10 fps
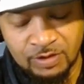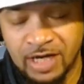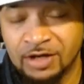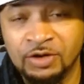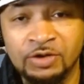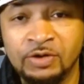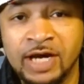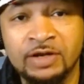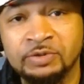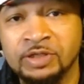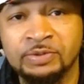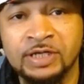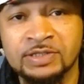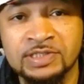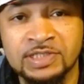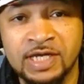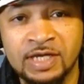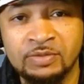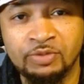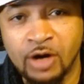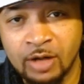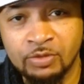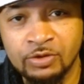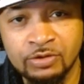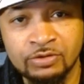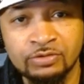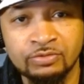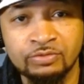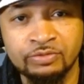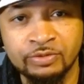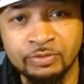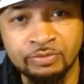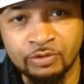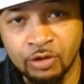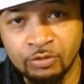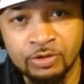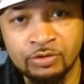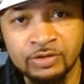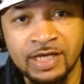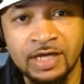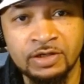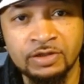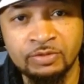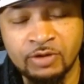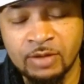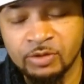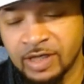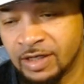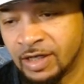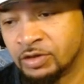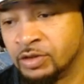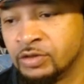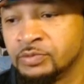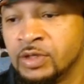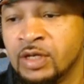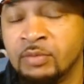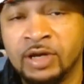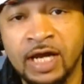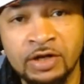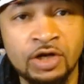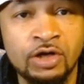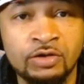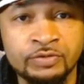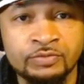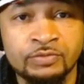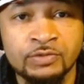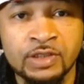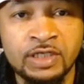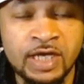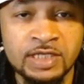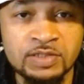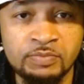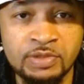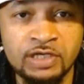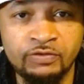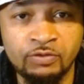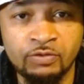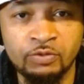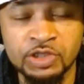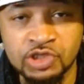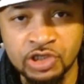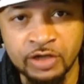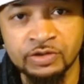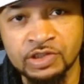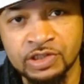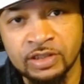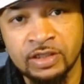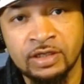I don't know how to really pronounce this game. Bravo, Brobo Gator, Bravo Gator, I don't know. But I know he had some beef with Church.